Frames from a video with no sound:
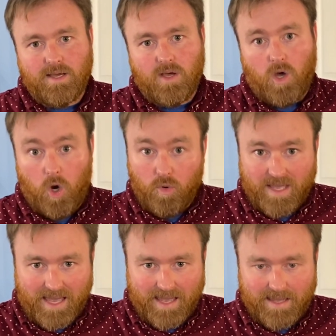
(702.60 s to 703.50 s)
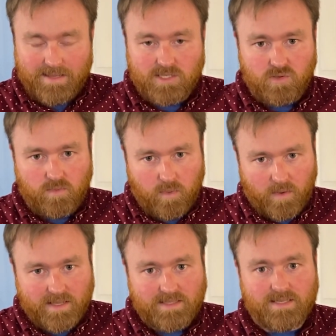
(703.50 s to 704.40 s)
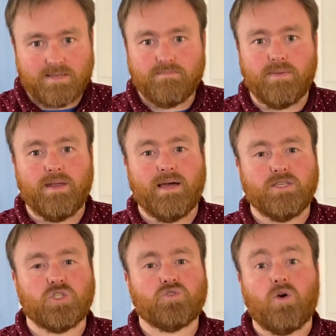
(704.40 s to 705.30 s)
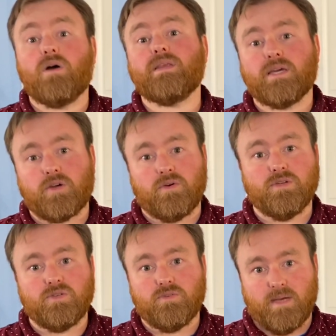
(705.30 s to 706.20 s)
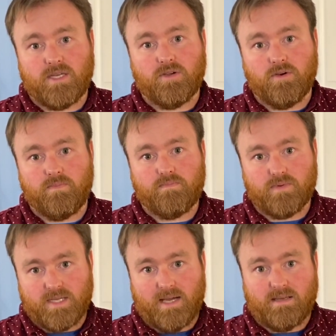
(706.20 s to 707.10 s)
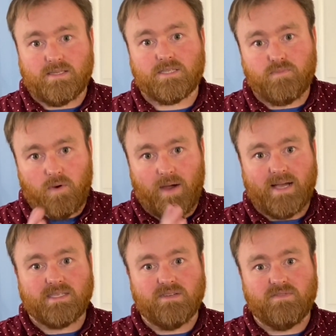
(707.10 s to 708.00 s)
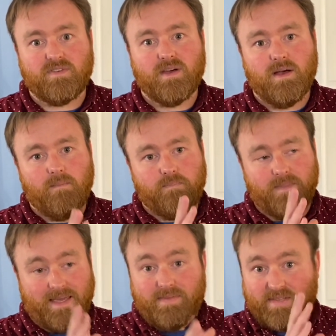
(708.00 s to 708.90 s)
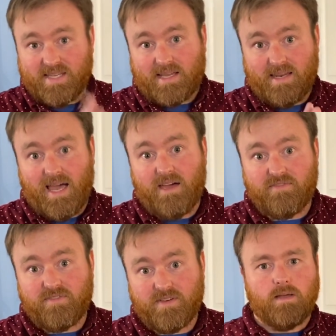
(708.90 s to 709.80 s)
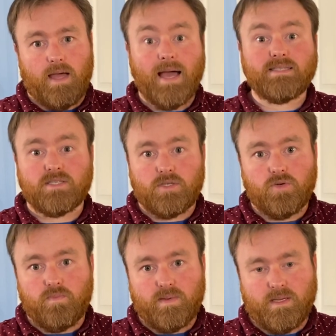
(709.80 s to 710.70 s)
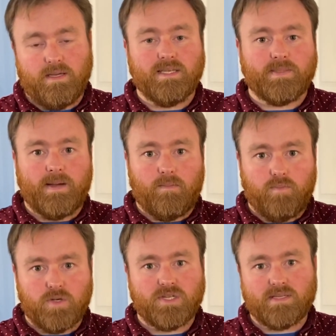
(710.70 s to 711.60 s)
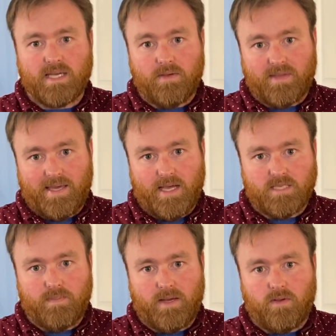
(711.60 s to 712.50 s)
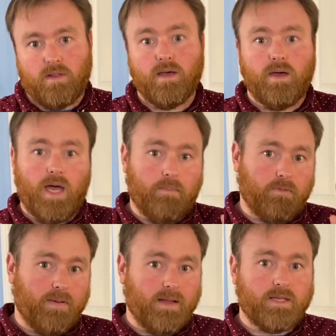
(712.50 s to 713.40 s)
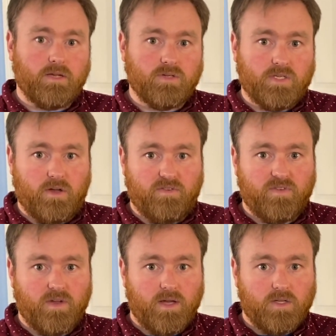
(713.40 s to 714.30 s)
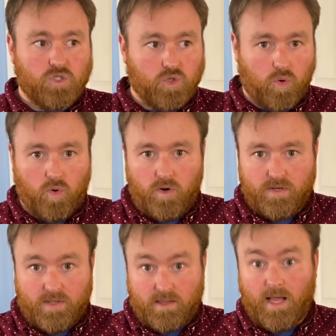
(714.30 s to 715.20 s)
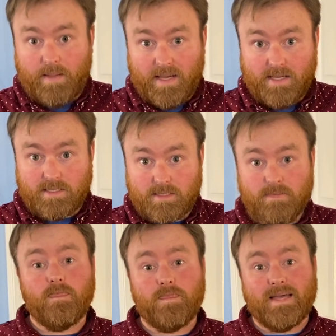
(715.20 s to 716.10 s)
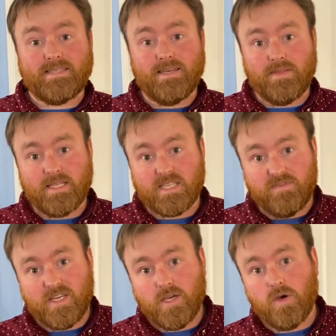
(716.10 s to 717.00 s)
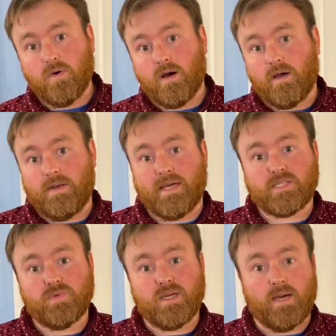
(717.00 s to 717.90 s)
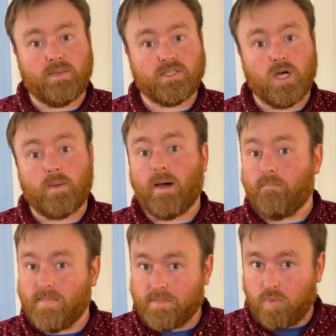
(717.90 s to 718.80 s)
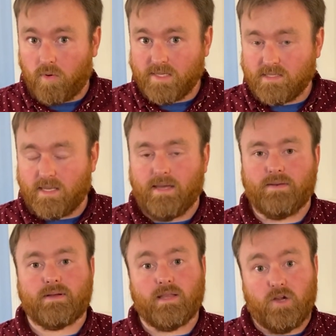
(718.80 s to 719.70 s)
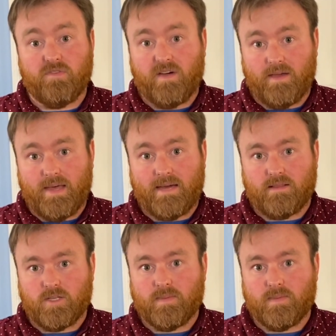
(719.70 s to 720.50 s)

okay to a point, but I strongly encourage you to make your protagonists proactive in the second half. Act 2B is about pushing down the gas pedal and propelling yourself toward the climax. That's it, that's the video. Next week I'm going to talk about midpoints and clarify that a little bit